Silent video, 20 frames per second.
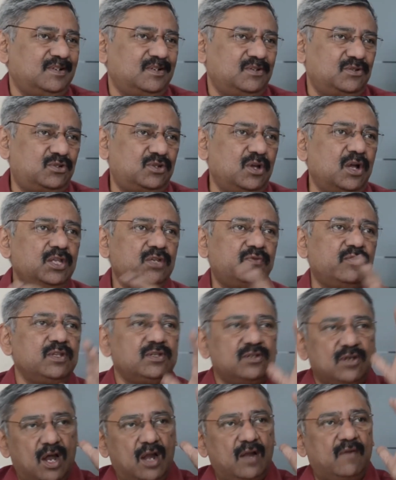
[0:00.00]
search will
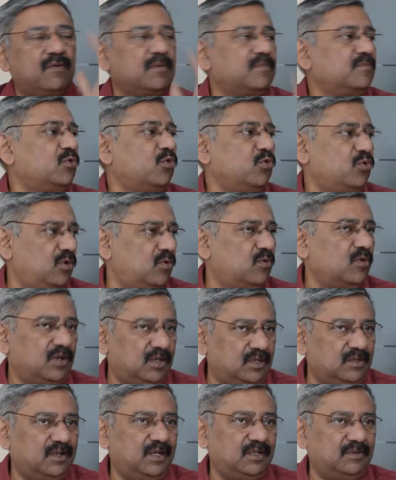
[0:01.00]
start from Google
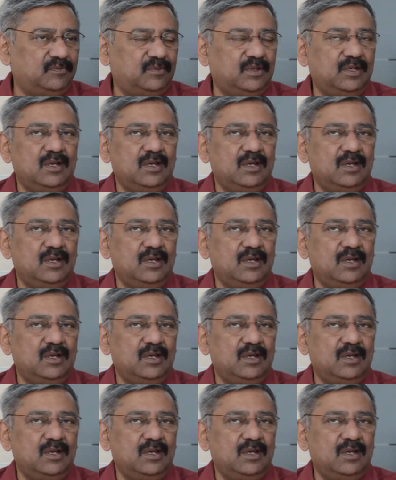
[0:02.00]
only, right?